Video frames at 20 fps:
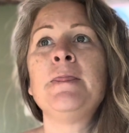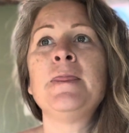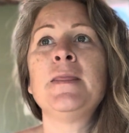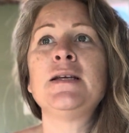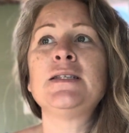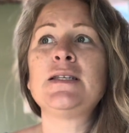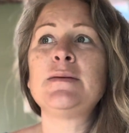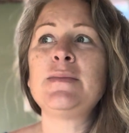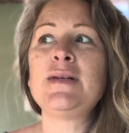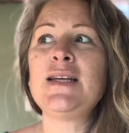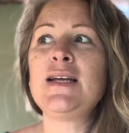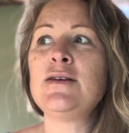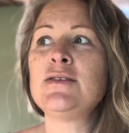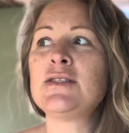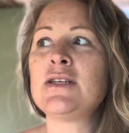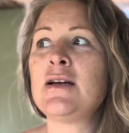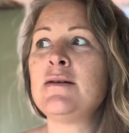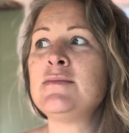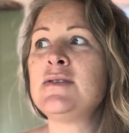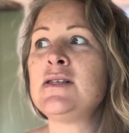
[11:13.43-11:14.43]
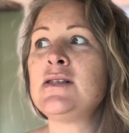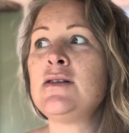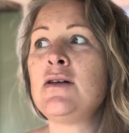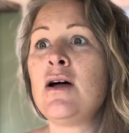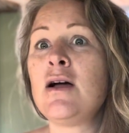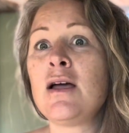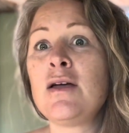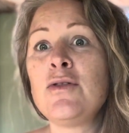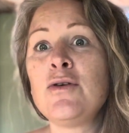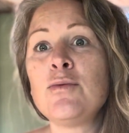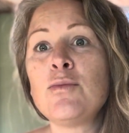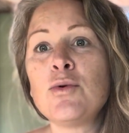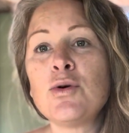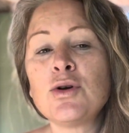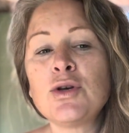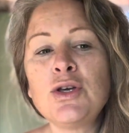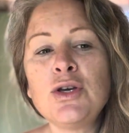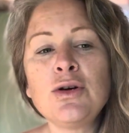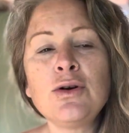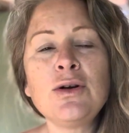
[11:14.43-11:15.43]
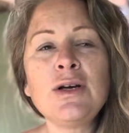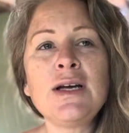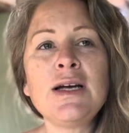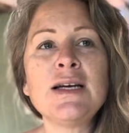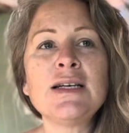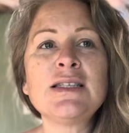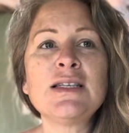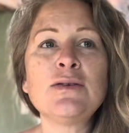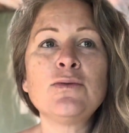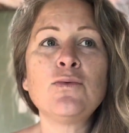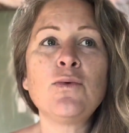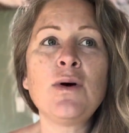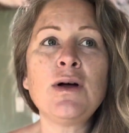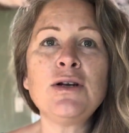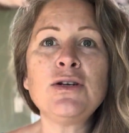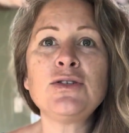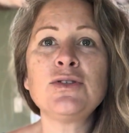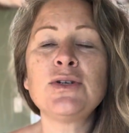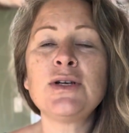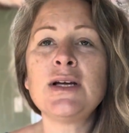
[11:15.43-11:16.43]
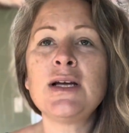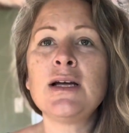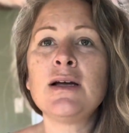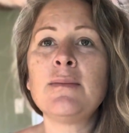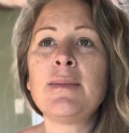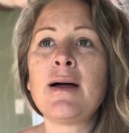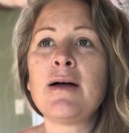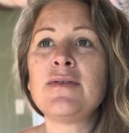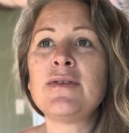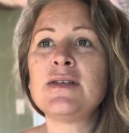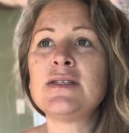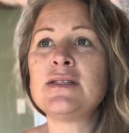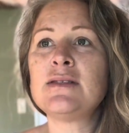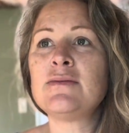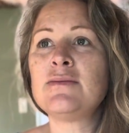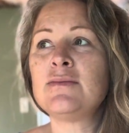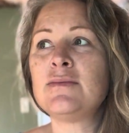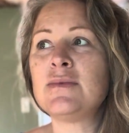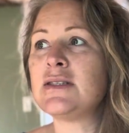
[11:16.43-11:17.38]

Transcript: Somebody else comes along and they're more curious and wondering about this